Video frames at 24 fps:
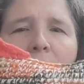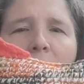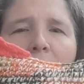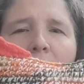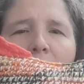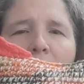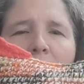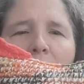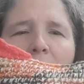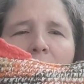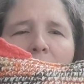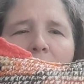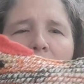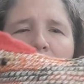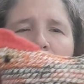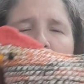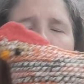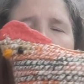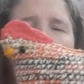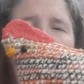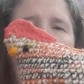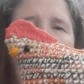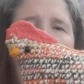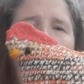
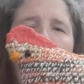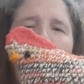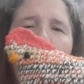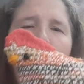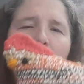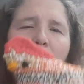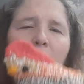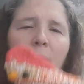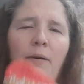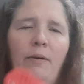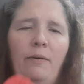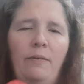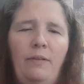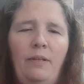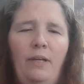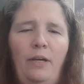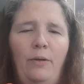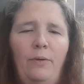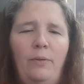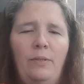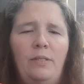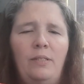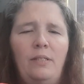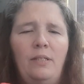going up.
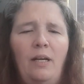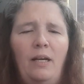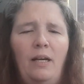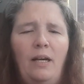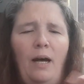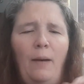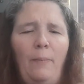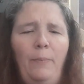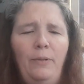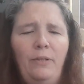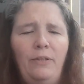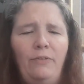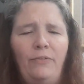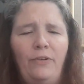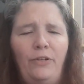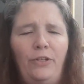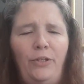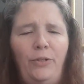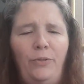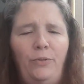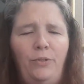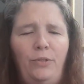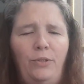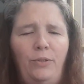There's a couple different
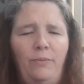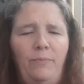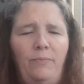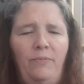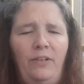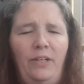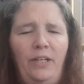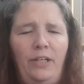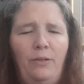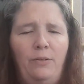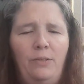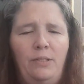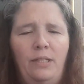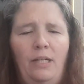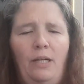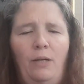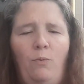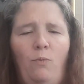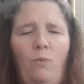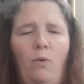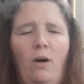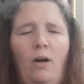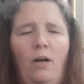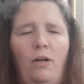YouTube videos that I
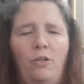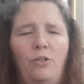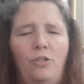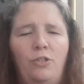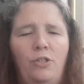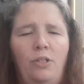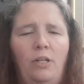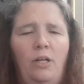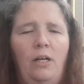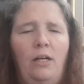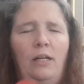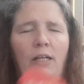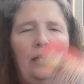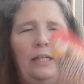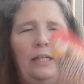watched on